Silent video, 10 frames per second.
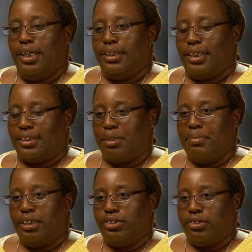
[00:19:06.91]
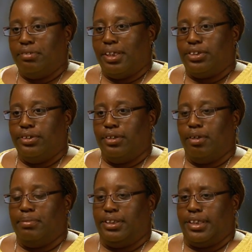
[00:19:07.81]
Yes, the ministry Rescuing
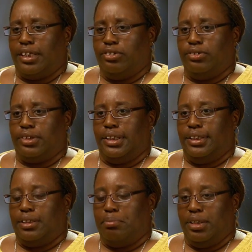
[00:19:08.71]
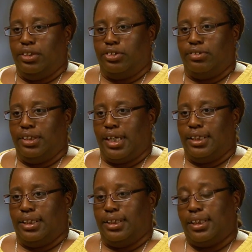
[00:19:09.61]
Homosexuals is a ministry
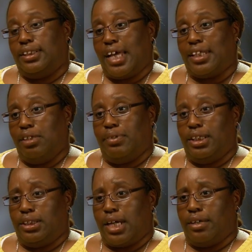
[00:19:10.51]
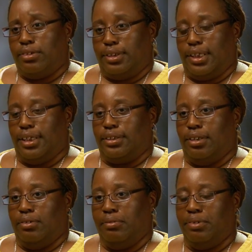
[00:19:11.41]
that does exactly what its title says.
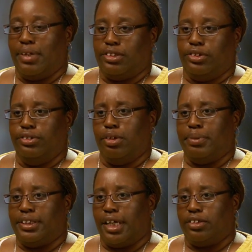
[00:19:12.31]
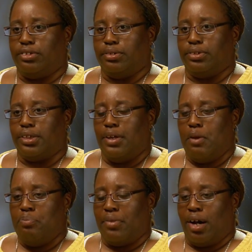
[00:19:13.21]
We rescue homosexuals.
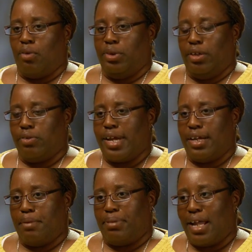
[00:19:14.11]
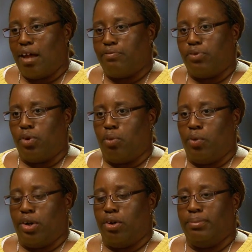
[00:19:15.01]
We create a platform
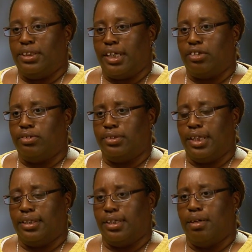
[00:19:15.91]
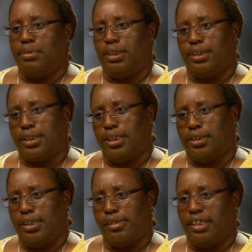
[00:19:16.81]
where homosexuals can come and discuss
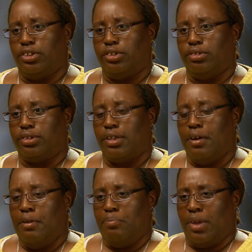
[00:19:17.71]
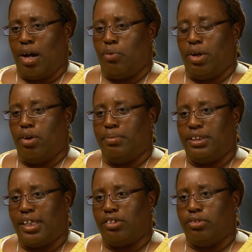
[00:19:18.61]
their issues, where
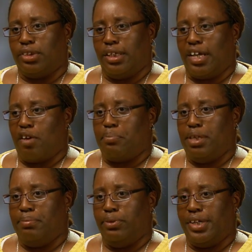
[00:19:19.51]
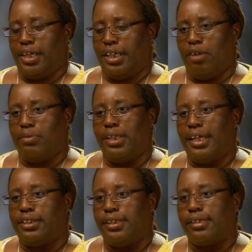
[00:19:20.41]
homosexuals can have people that can
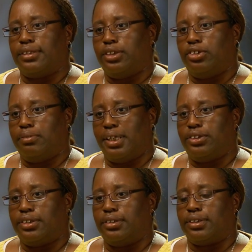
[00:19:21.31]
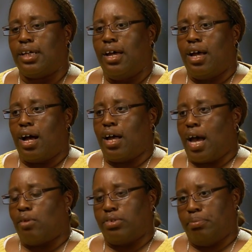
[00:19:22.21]
relate to their situations.
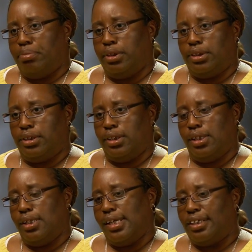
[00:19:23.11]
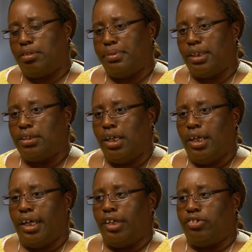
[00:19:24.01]
I was a butch stud lesbian,
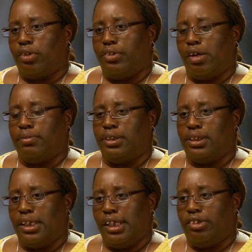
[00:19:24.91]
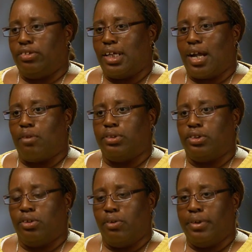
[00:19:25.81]
and so there was things that I was
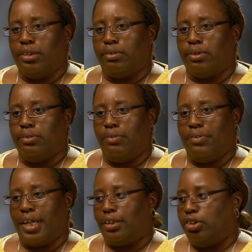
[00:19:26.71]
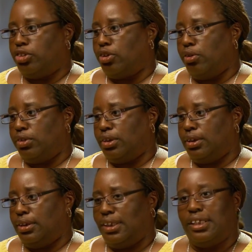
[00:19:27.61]
going through that the church
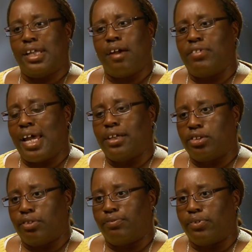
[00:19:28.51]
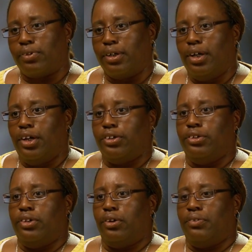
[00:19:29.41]
didn't have an answer for.
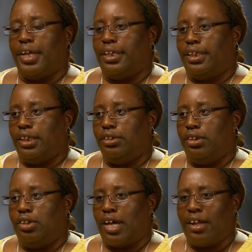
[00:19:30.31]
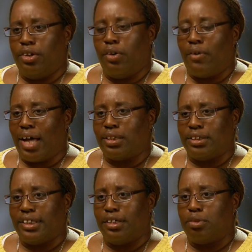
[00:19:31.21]
You know, they didn't know how to
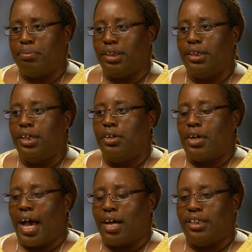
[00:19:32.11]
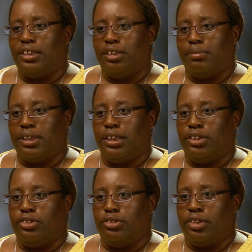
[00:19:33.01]
tell me how to deal with the
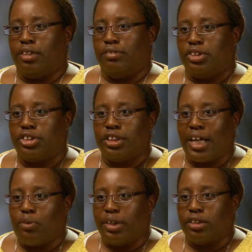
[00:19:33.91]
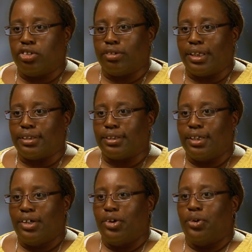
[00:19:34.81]
issue of should I wear a dress,
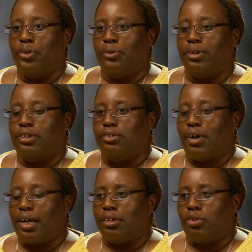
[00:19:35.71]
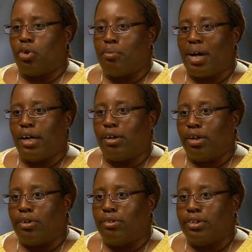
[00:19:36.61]
or do I grow my hair
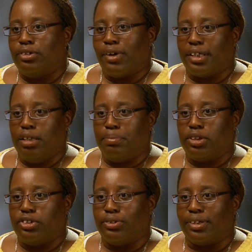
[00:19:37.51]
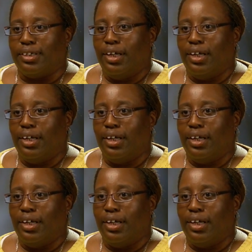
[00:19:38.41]
long, or do I keep it short?